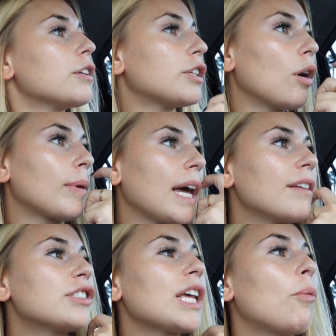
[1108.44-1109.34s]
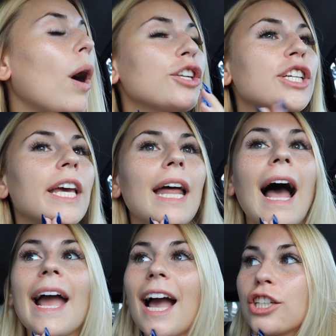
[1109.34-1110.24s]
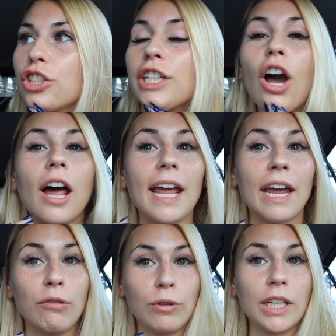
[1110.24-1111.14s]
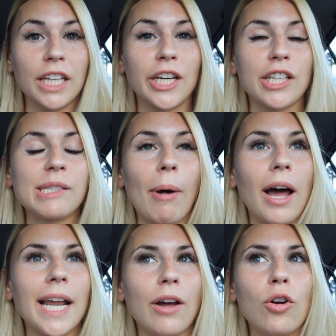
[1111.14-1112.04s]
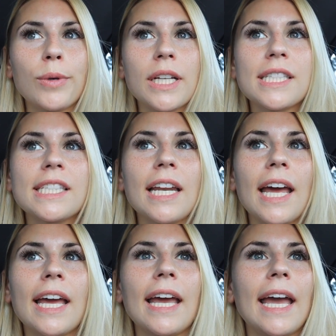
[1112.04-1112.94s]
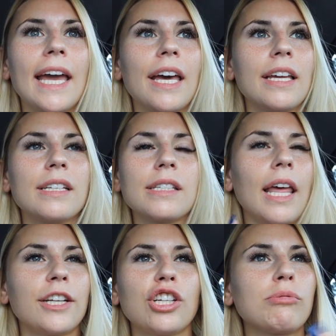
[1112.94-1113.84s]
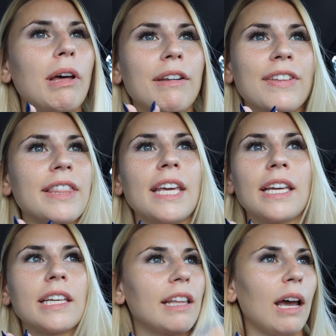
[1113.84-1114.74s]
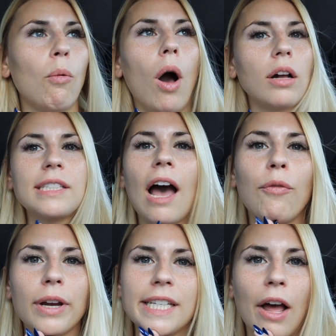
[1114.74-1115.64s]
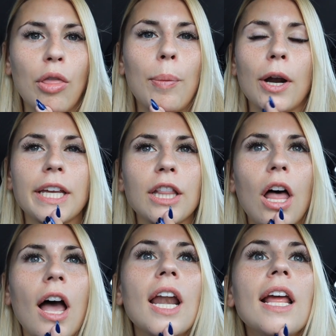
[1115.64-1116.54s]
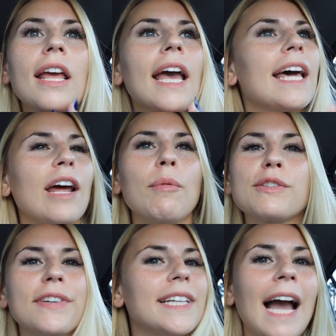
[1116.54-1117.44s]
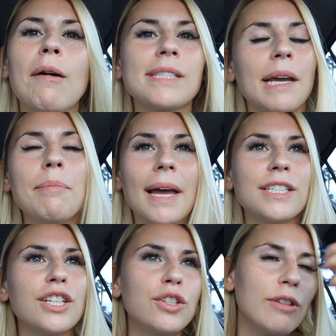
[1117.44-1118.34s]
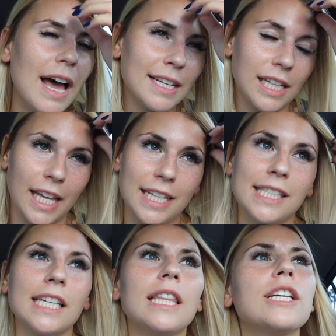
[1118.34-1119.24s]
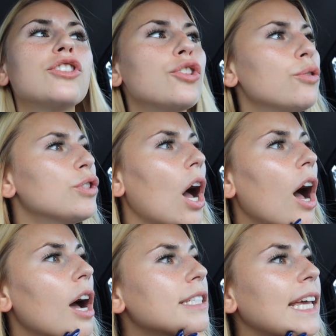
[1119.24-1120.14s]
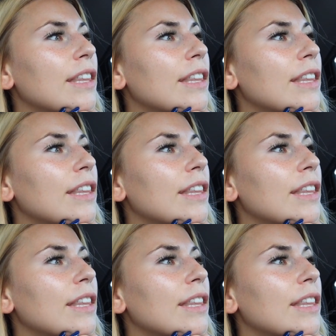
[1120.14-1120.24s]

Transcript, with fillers: So I'm kind of just like watching it. I actually got a really good spot at HomeGoods today, and like just without even thinking like walked halfway down the parking lot, and I almost feel like I was like meant to do that to like see these two dogs.